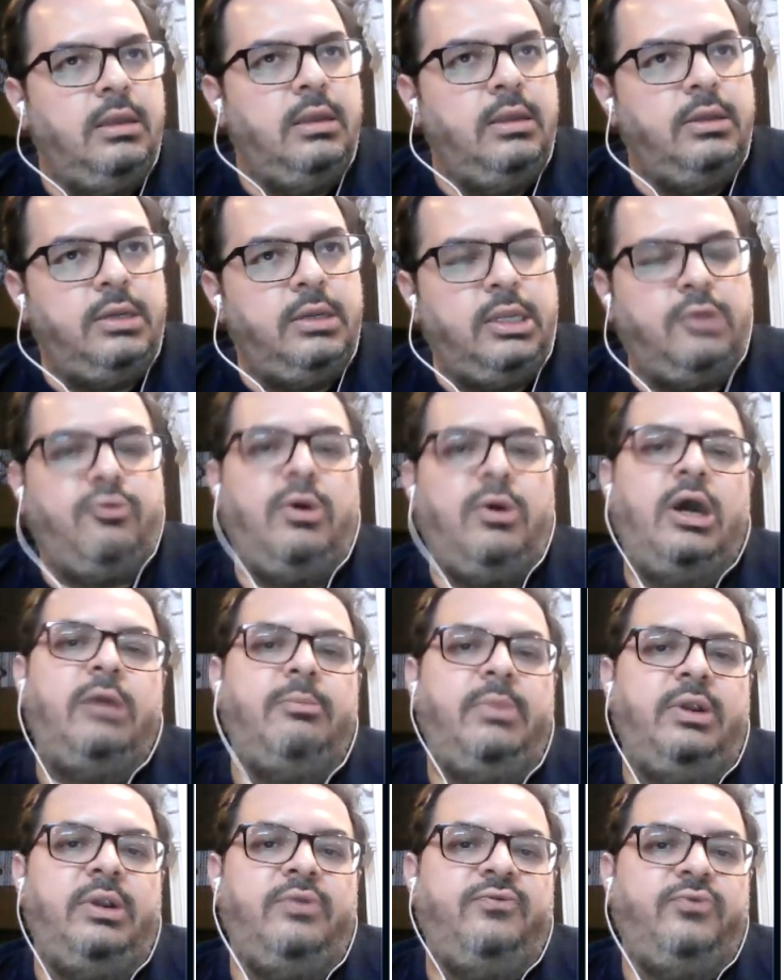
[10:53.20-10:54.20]

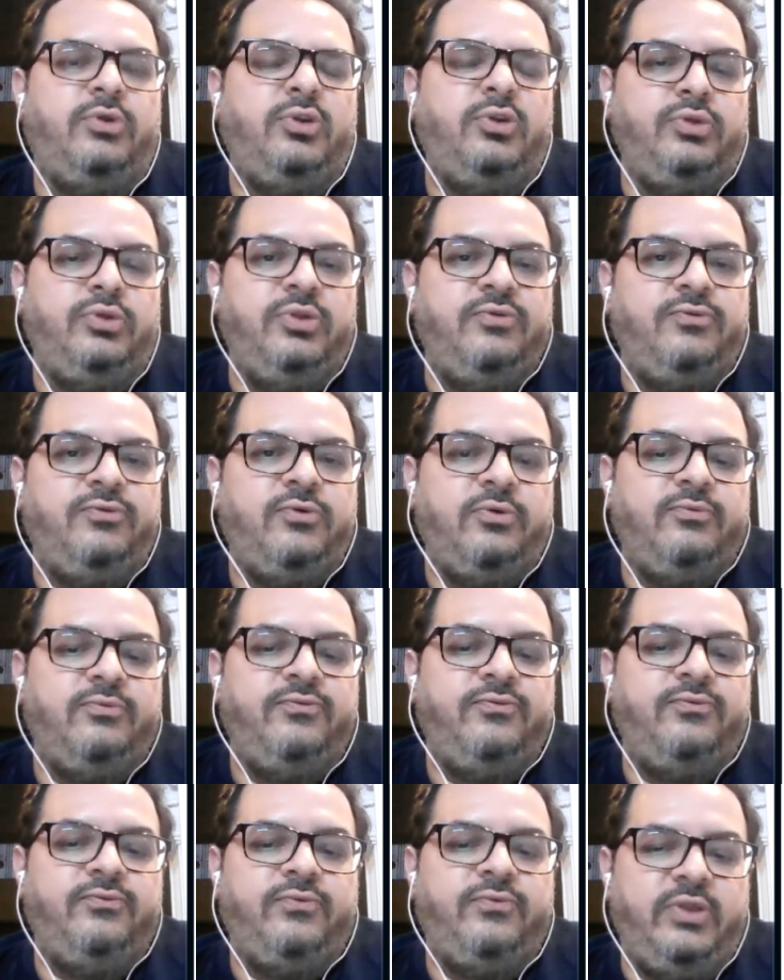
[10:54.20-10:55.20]
requirement for a uniform
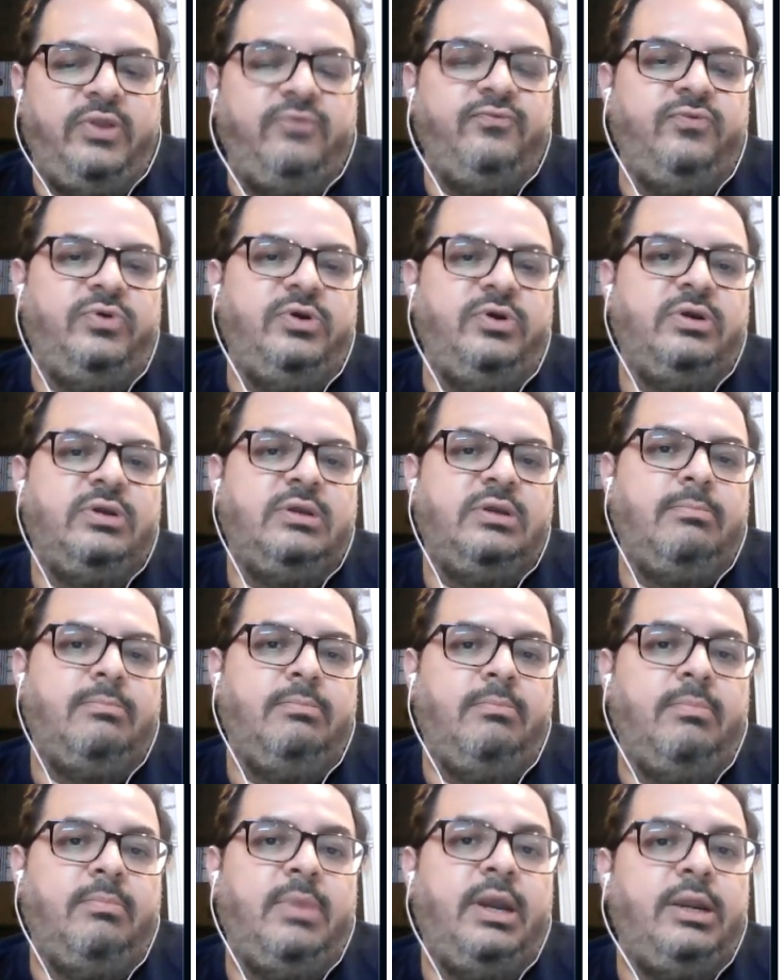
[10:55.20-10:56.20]
framework
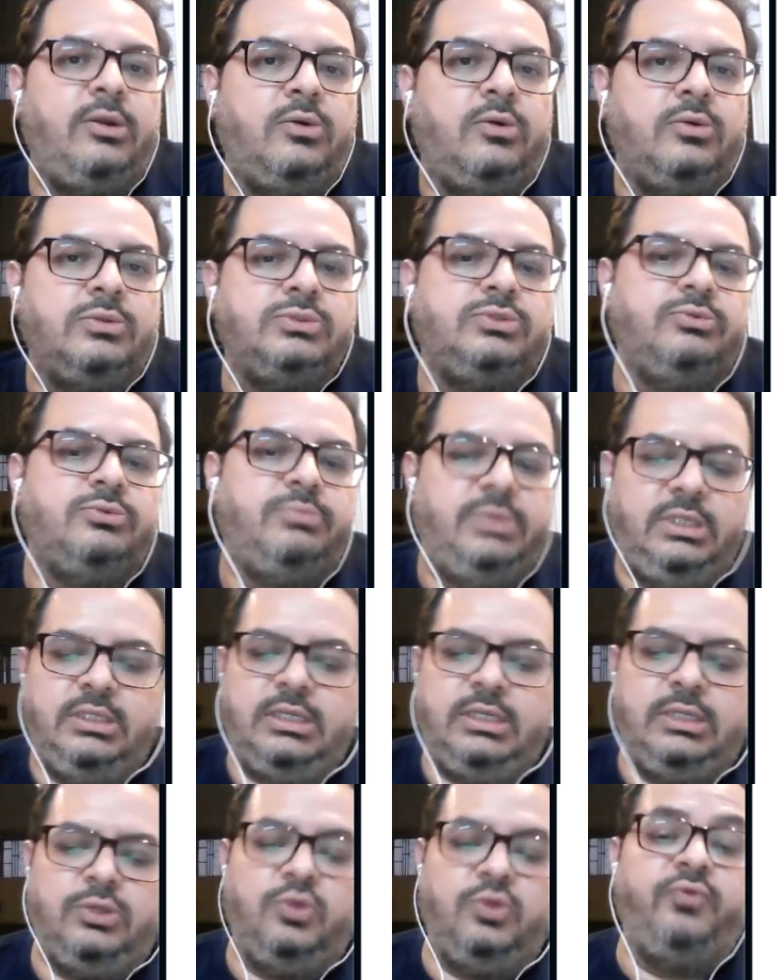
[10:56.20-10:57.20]
might also be
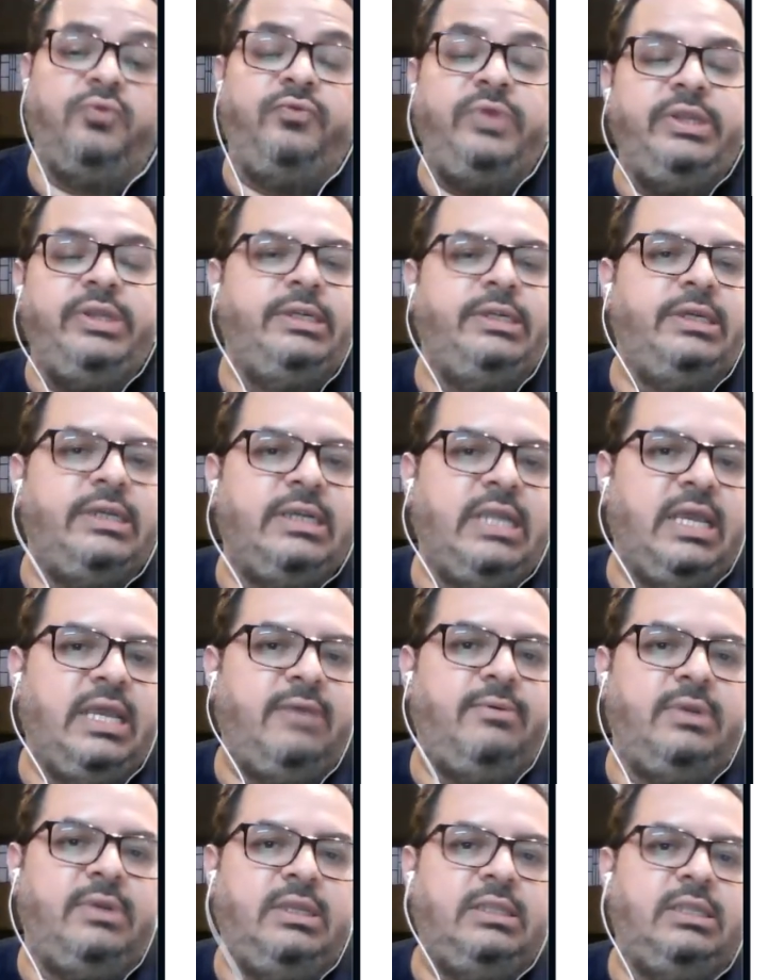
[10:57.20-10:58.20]
there, though we didn't have
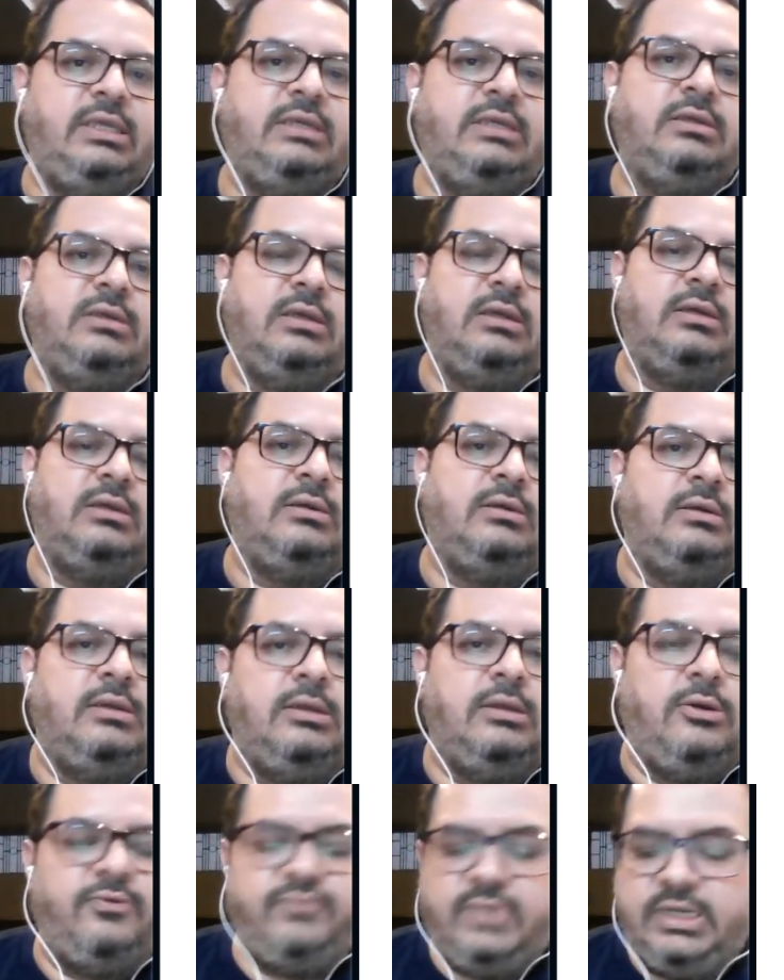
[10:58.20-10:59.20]
anything
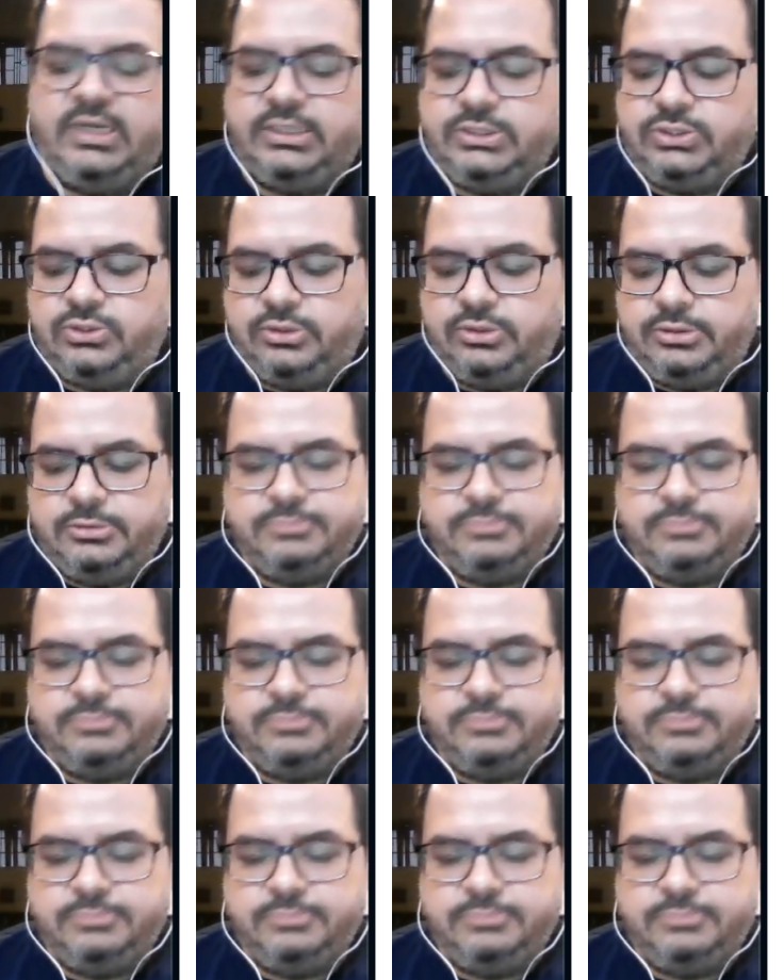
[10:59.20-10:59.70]
of that sort.